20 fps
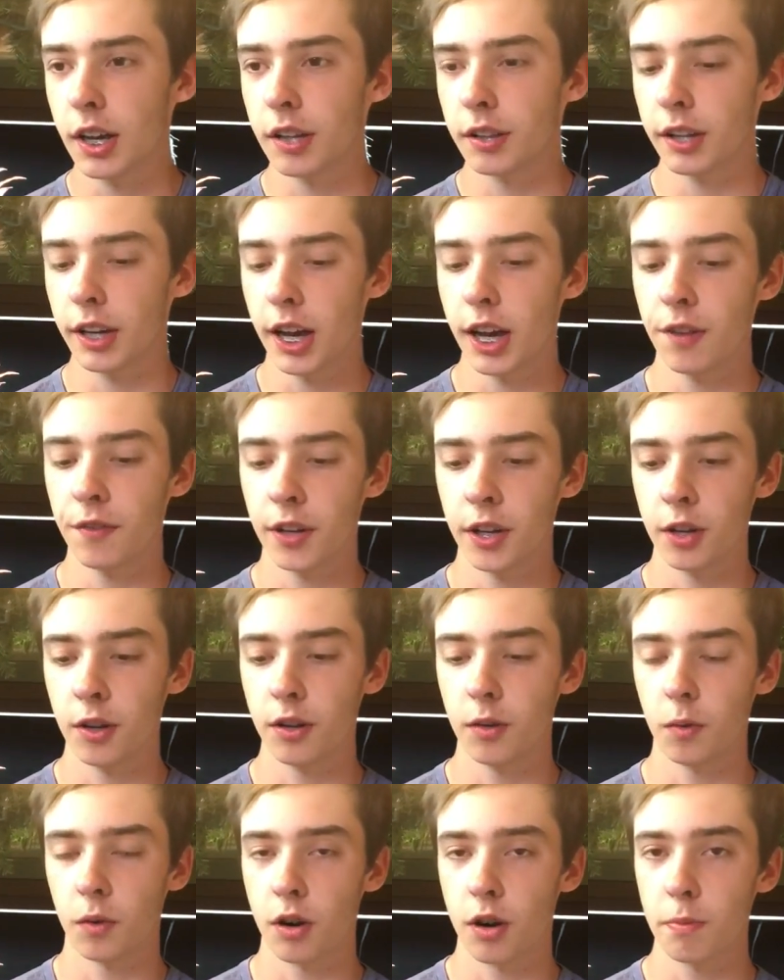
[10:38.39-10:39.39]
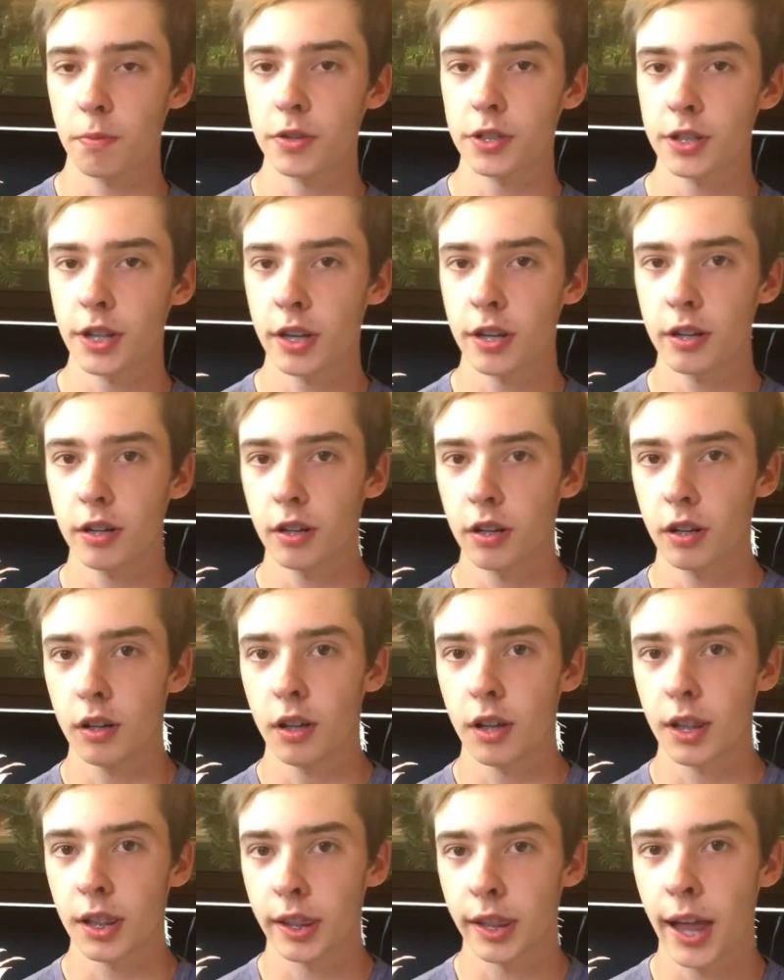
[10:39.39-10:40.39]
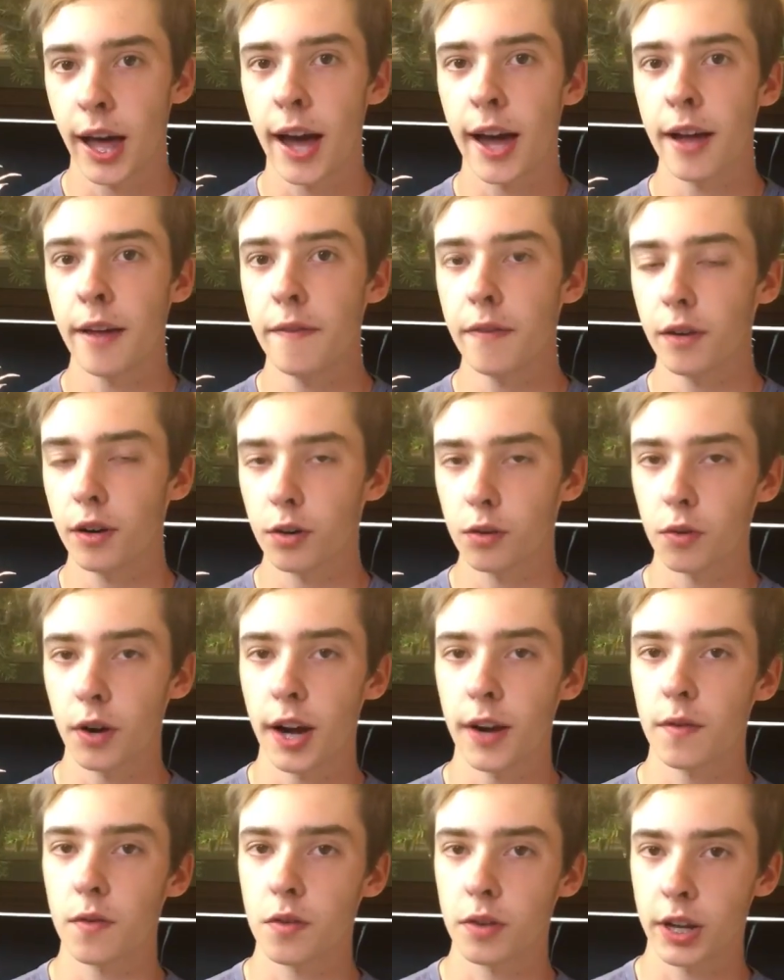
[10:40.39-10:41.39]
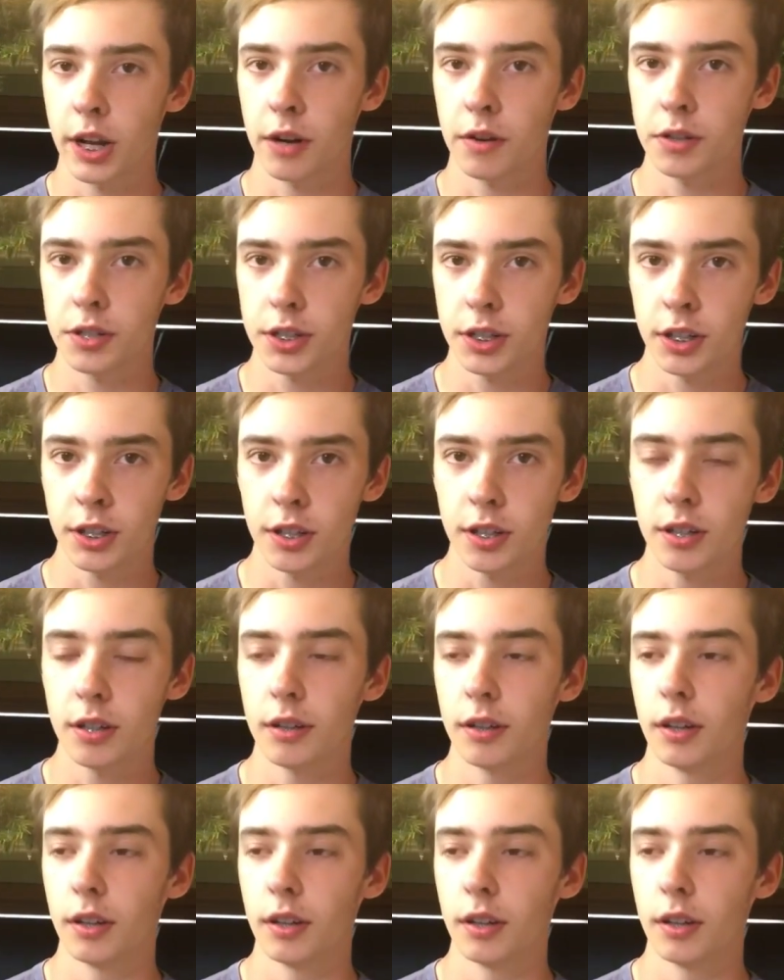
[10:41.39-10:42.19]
They have a 100% live arrival guarantee,